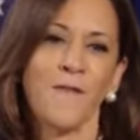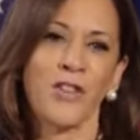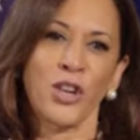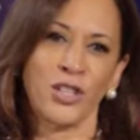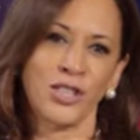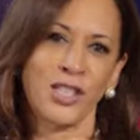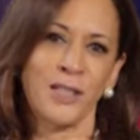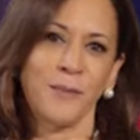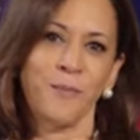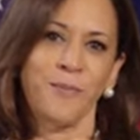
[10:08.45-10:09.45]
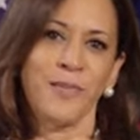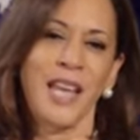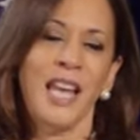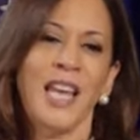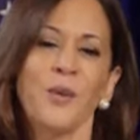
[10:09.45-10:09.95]
First,
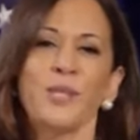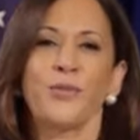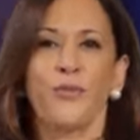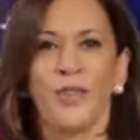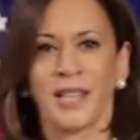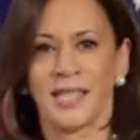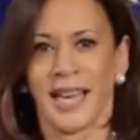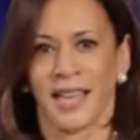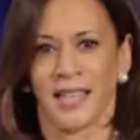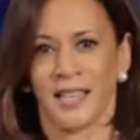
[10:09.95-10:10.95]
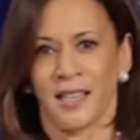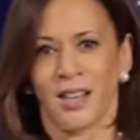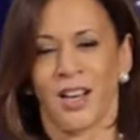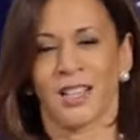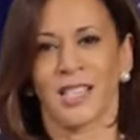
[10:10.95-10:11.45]
he was fixated
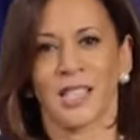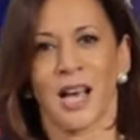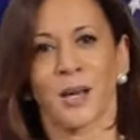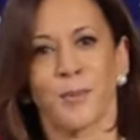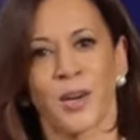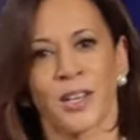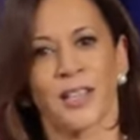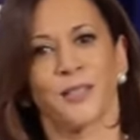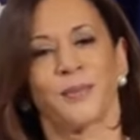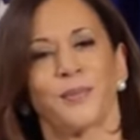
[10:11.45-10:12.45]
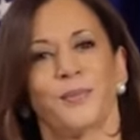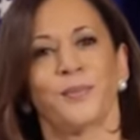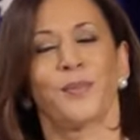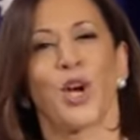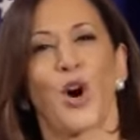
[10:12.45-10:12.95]
on the stock market
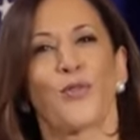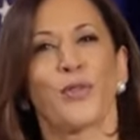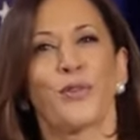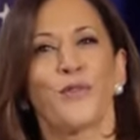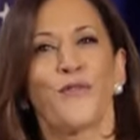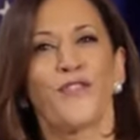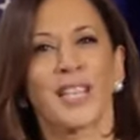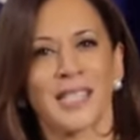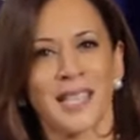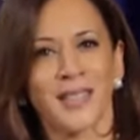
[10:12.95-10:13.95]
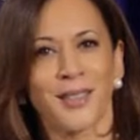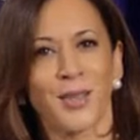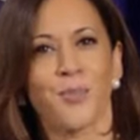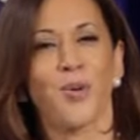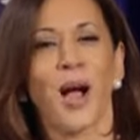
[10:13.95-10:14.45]
over fixing
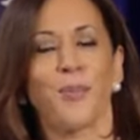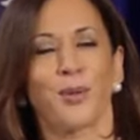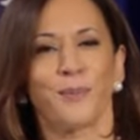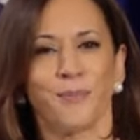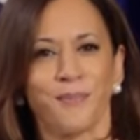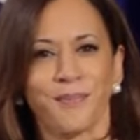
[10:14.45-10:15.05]
the problem.